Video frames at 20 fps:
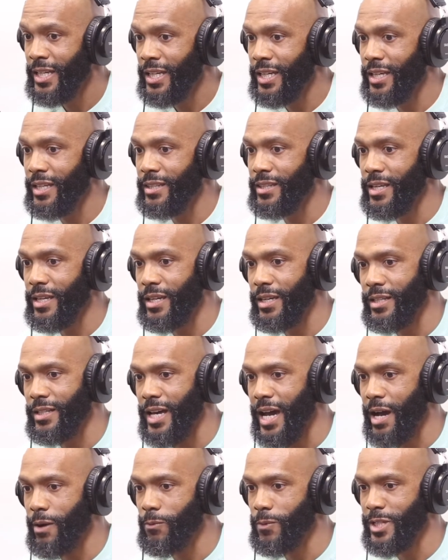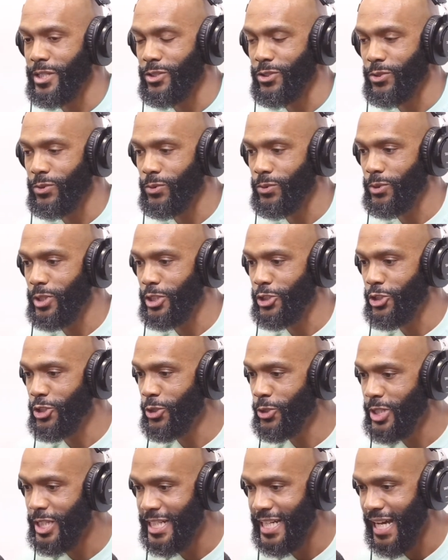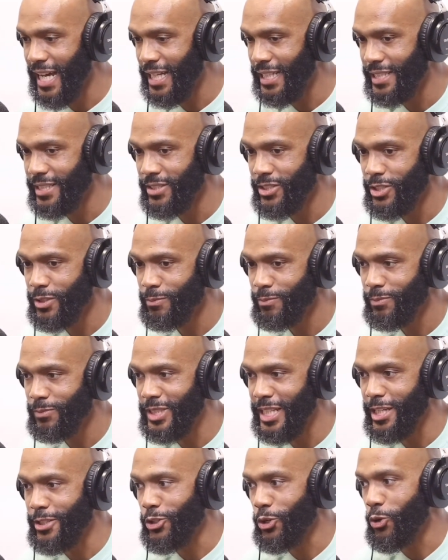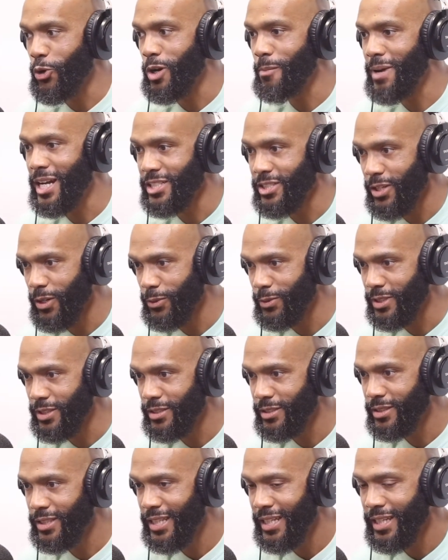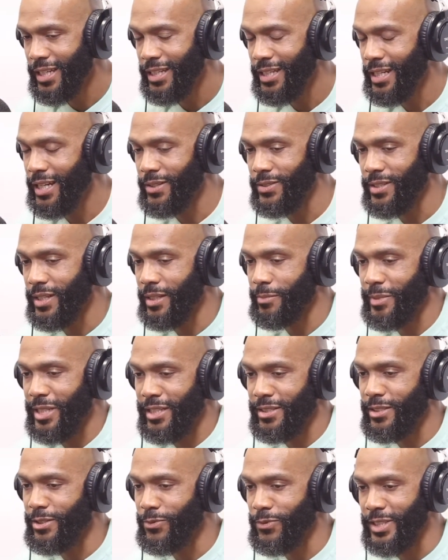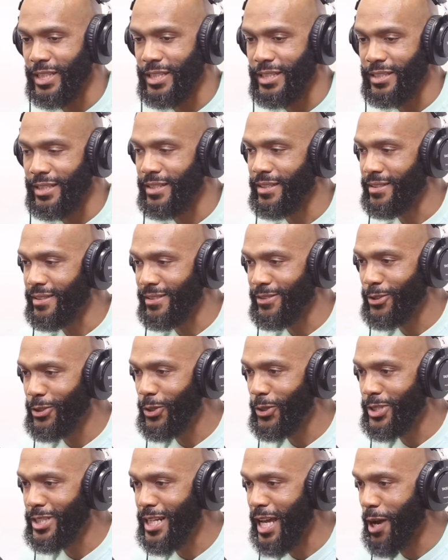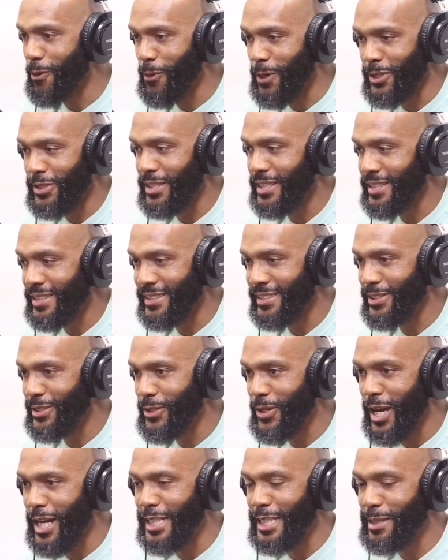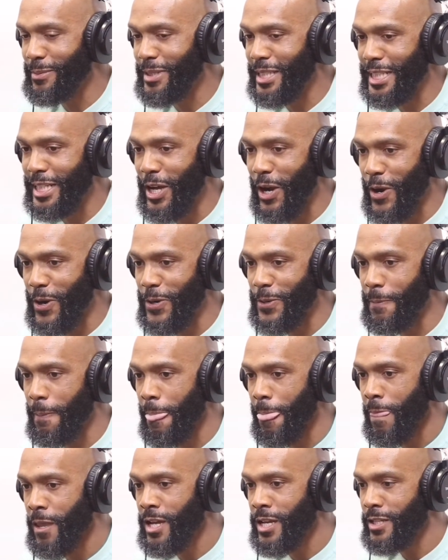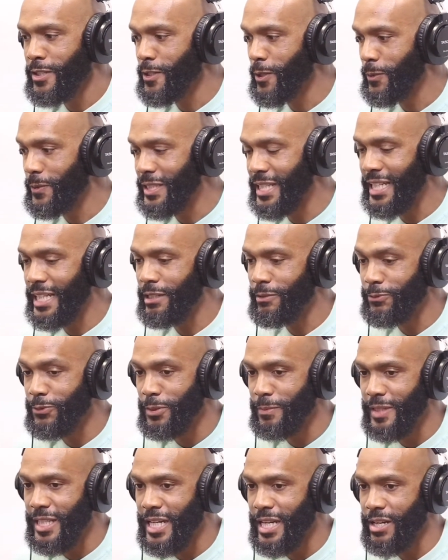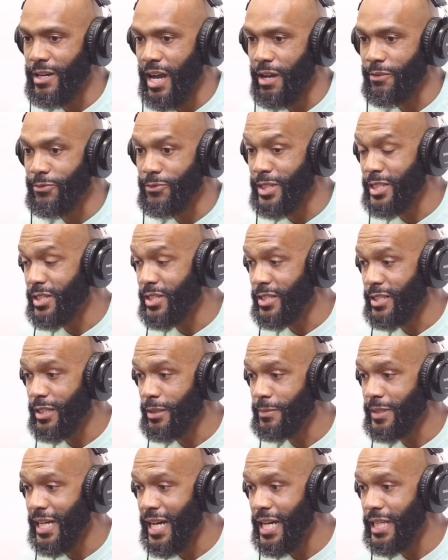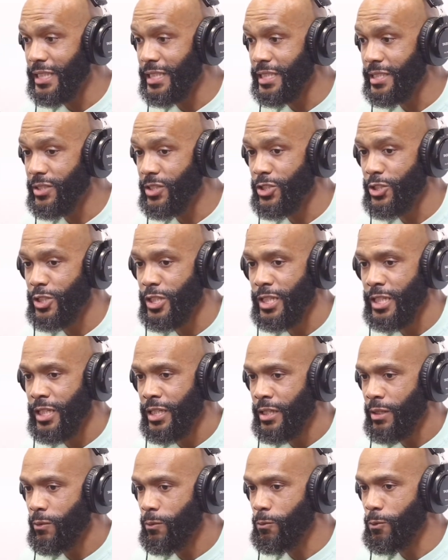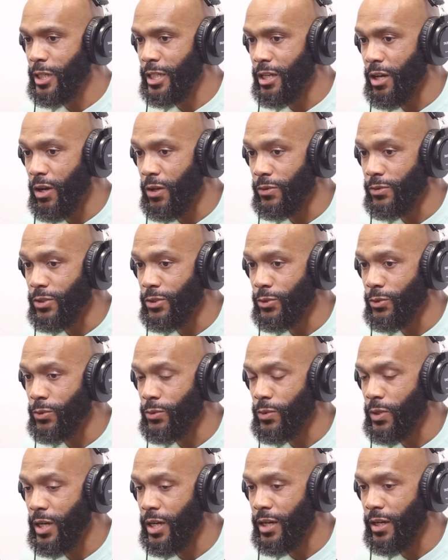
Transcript: And then I went to junior college, then tore up my shoulder. And I was like, man, just forget this. You know, it's not worth it. You know, I keep getting hurt. So then from there, I finished up college, went on to